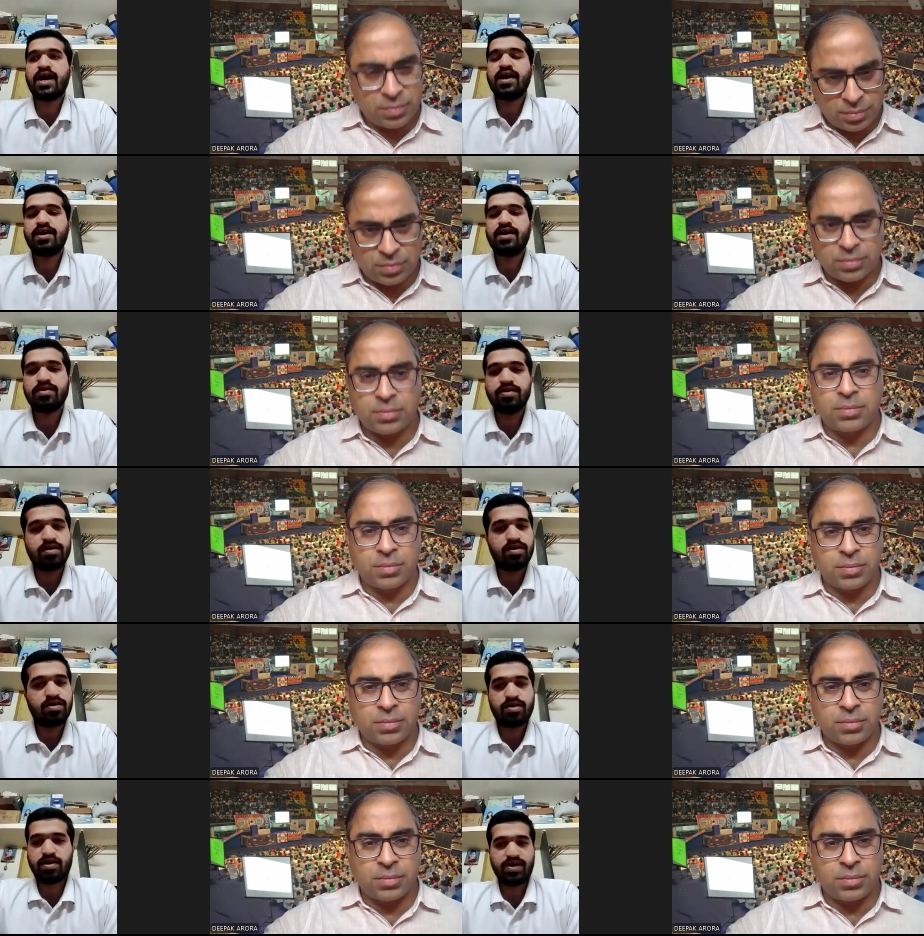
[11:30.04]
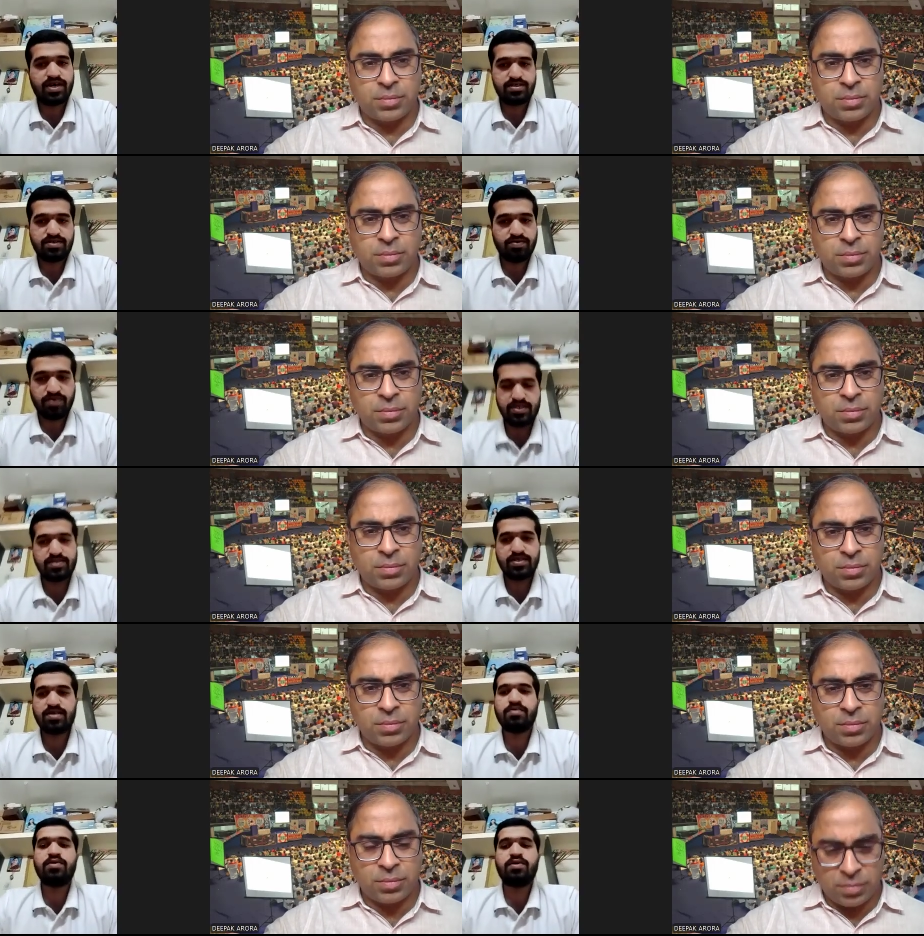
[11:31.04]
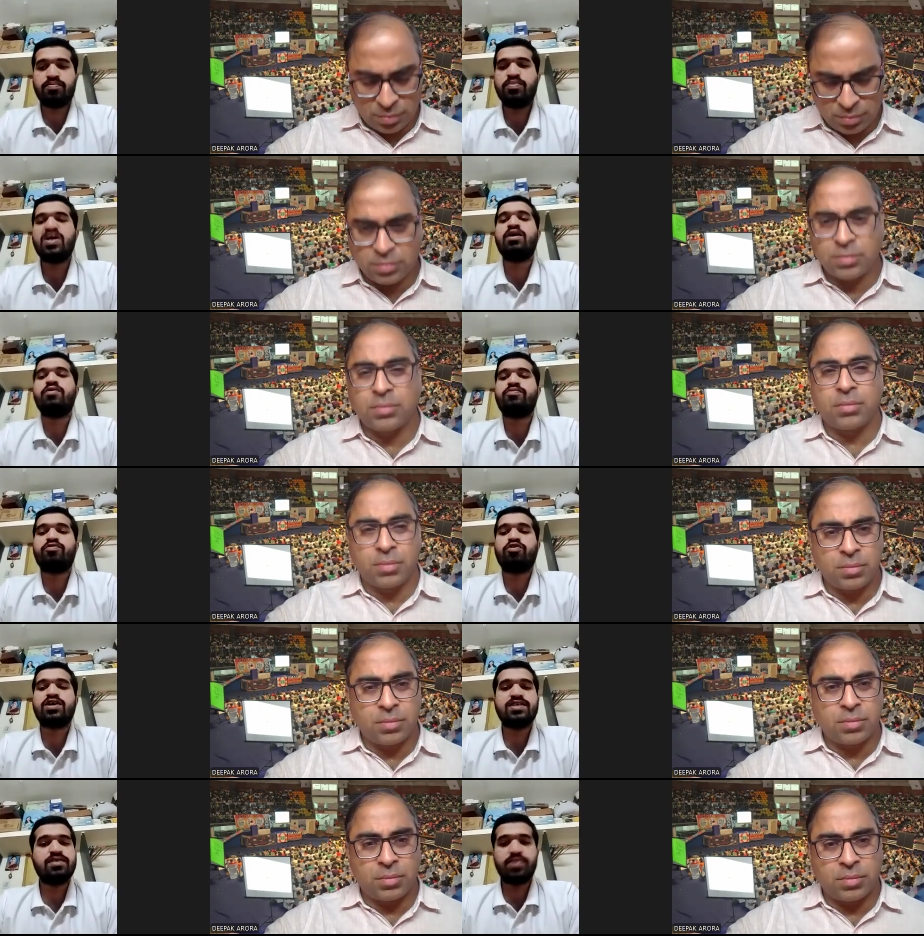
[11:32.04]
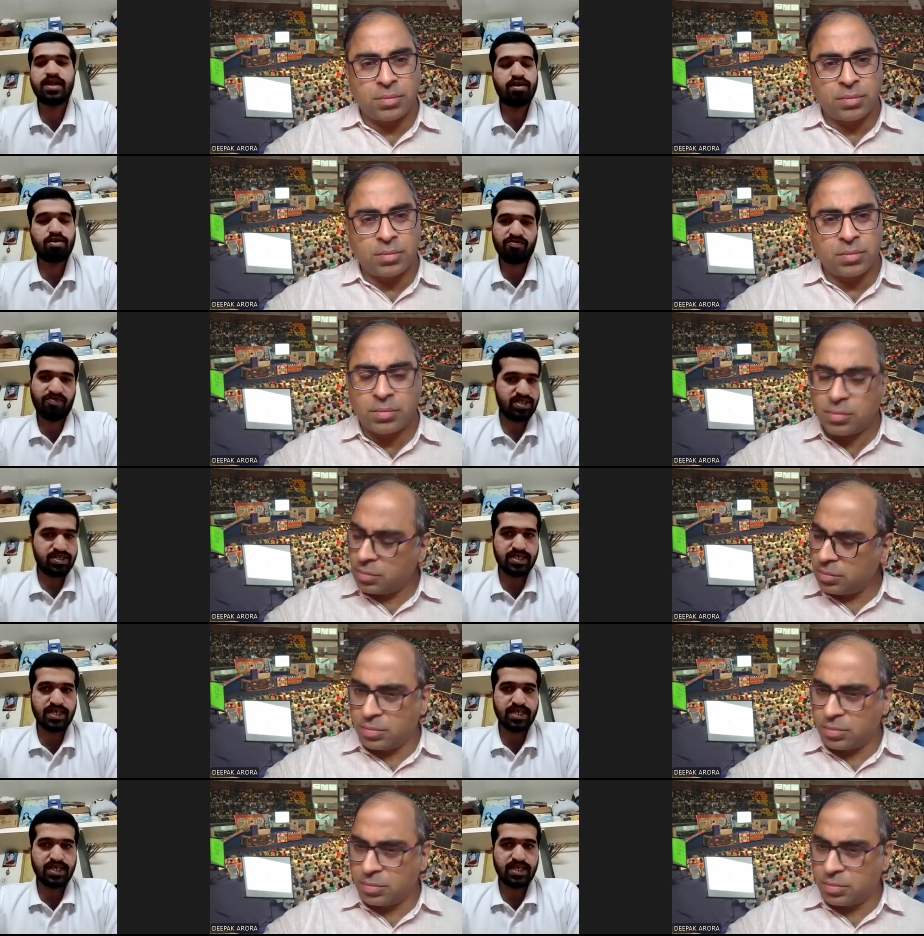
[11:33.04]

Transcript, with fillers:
Speaker 1: I revised once, sir, focusing mainly on first